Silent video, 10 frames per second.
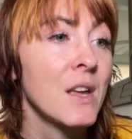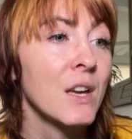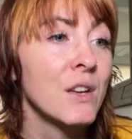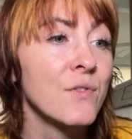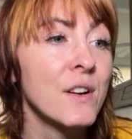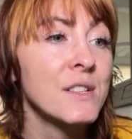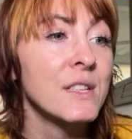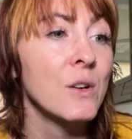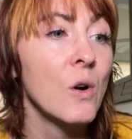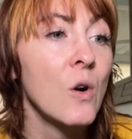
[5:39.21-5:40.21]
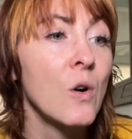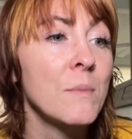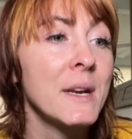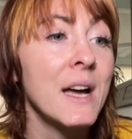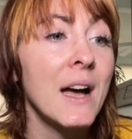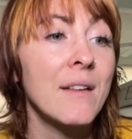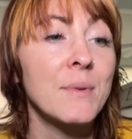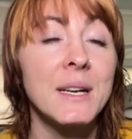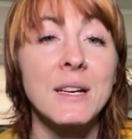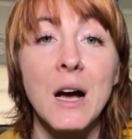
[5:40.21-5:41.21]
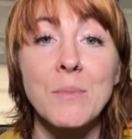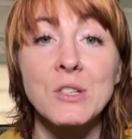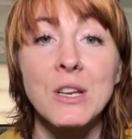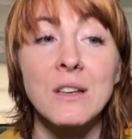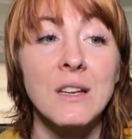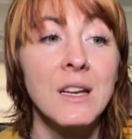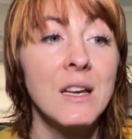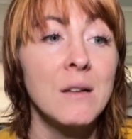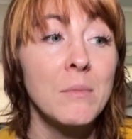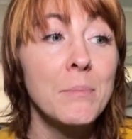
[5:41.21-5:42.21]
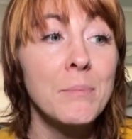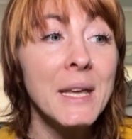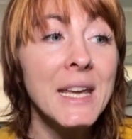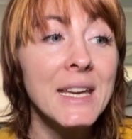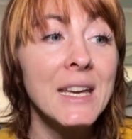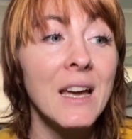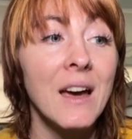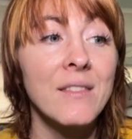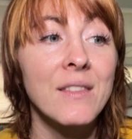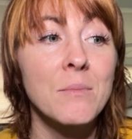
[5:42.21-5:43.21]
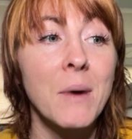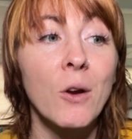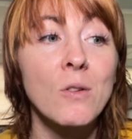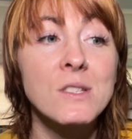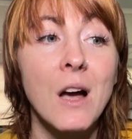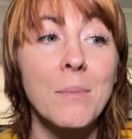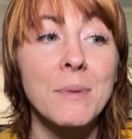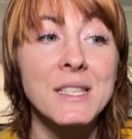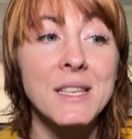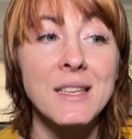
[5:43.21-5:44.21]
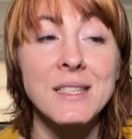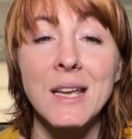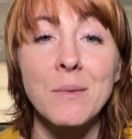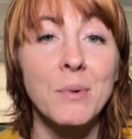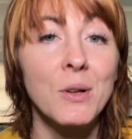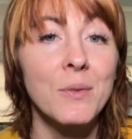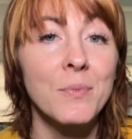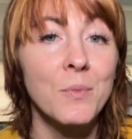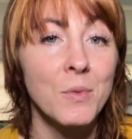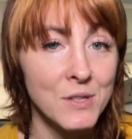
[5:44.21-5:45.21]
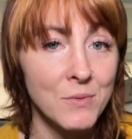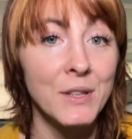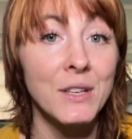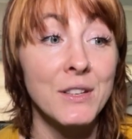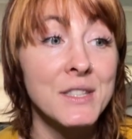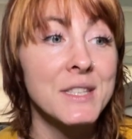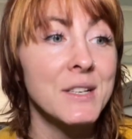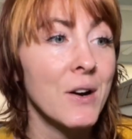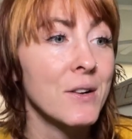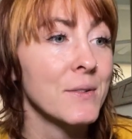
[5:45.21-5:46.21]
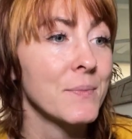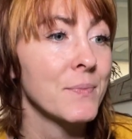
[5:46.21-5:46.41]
Confronting the whole may not have been an option, but peeking at the microscopic size sample was a really good start.